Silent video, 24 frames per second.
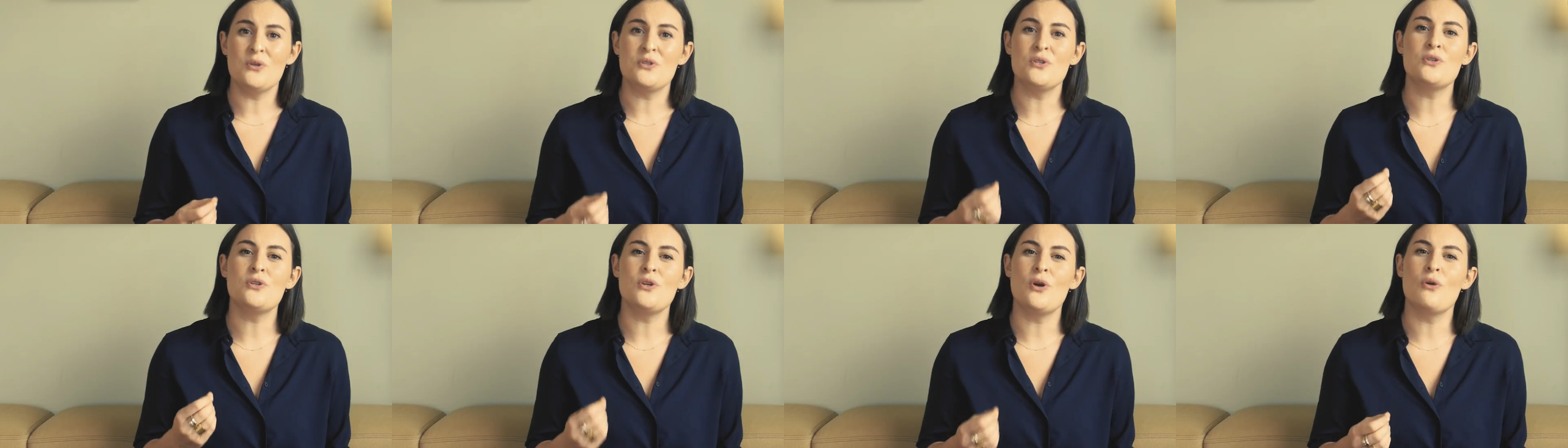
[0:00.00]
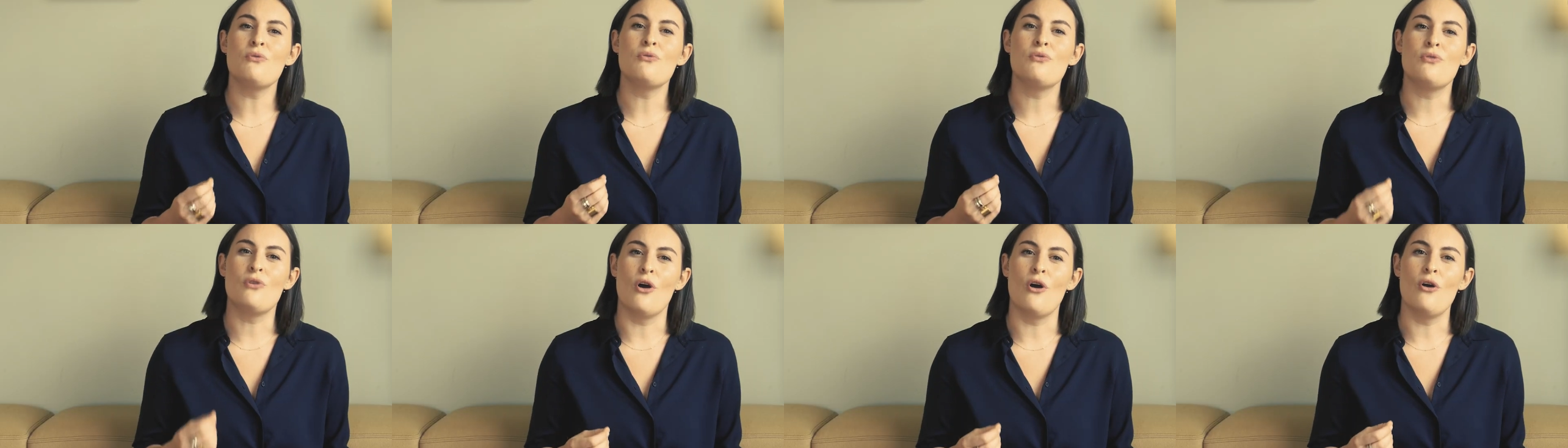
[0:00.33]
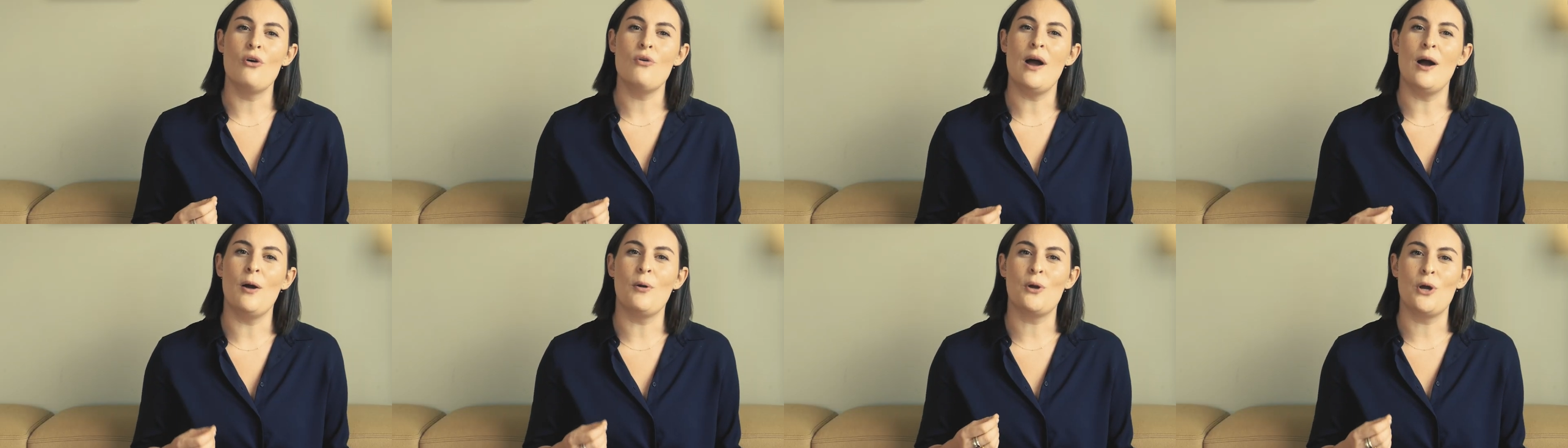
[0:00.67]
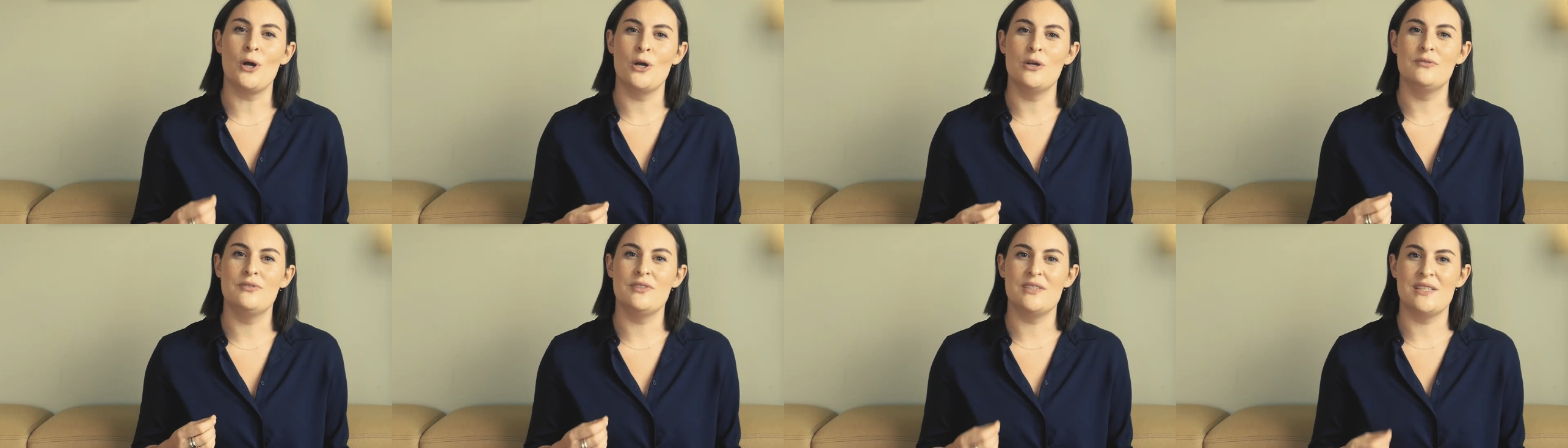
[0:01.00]
also don't know how
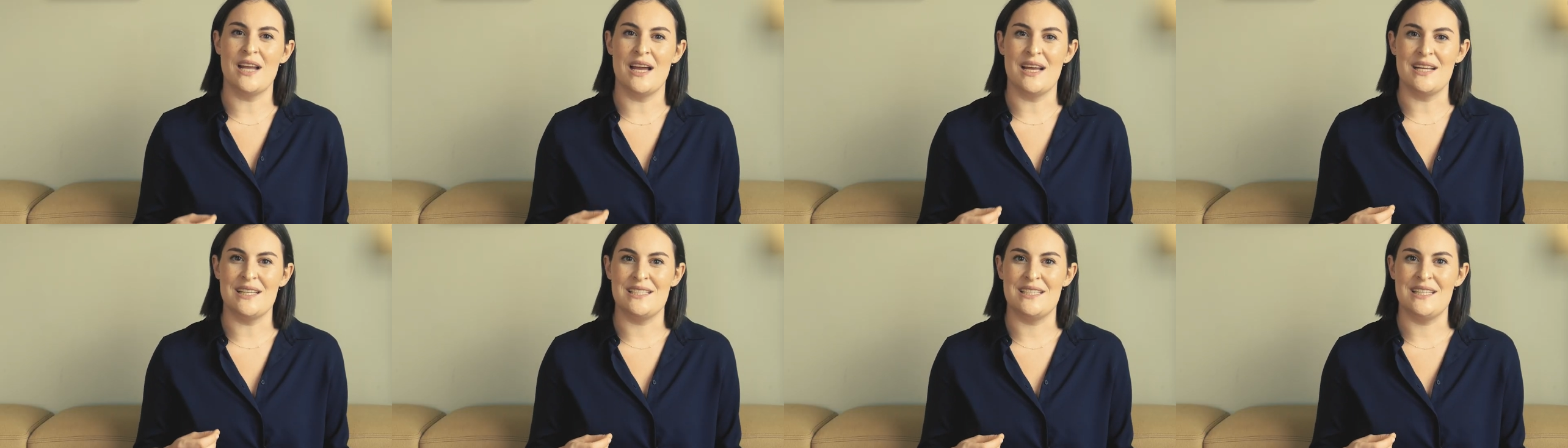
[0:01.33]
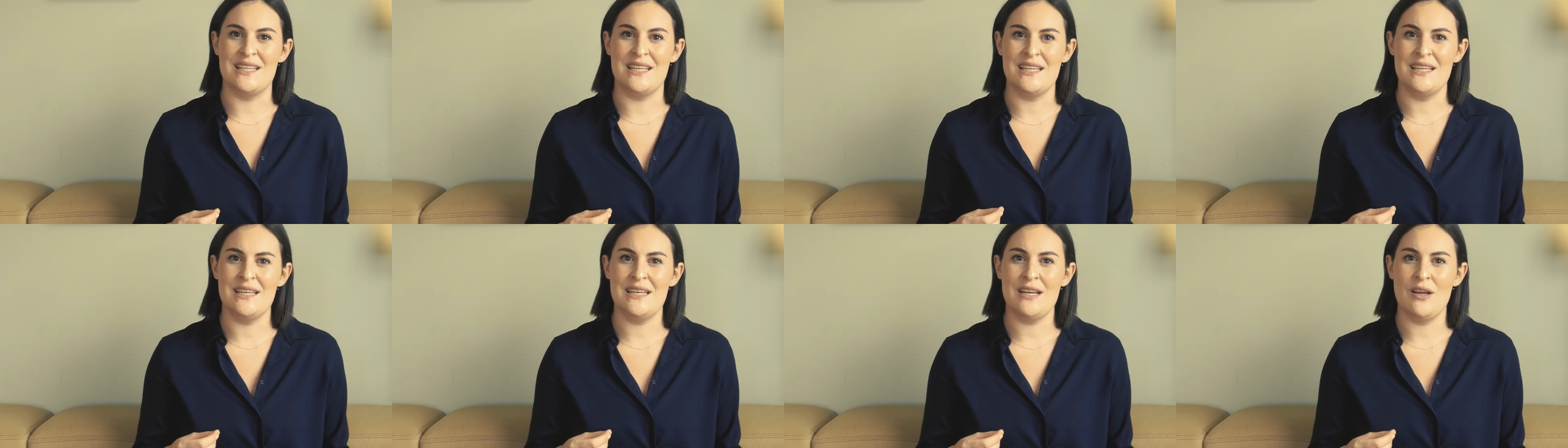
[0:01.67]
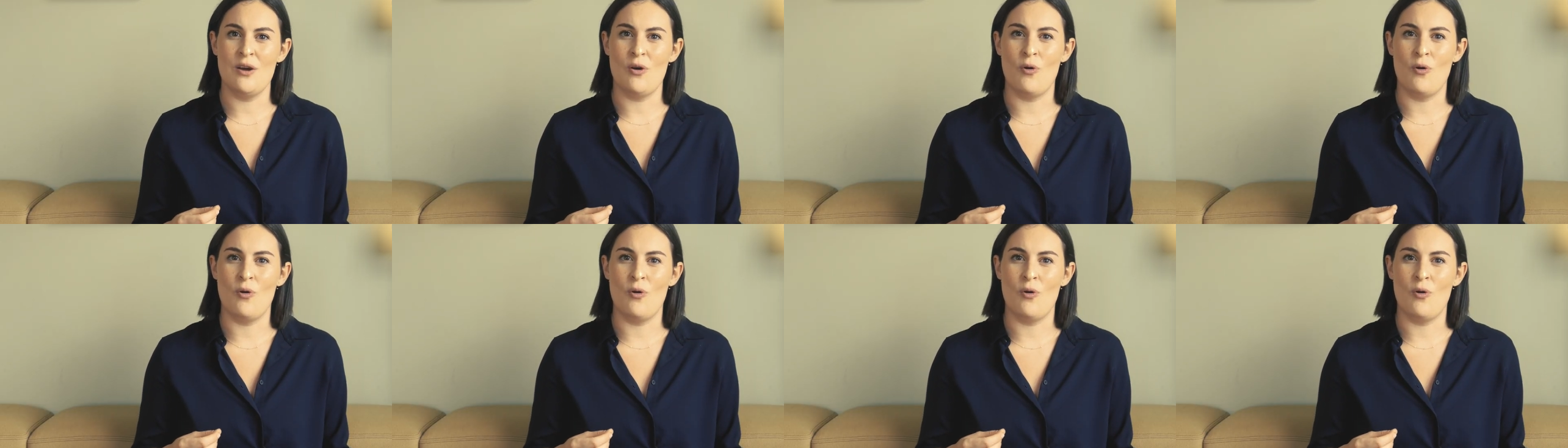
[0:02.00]
COVID nineteen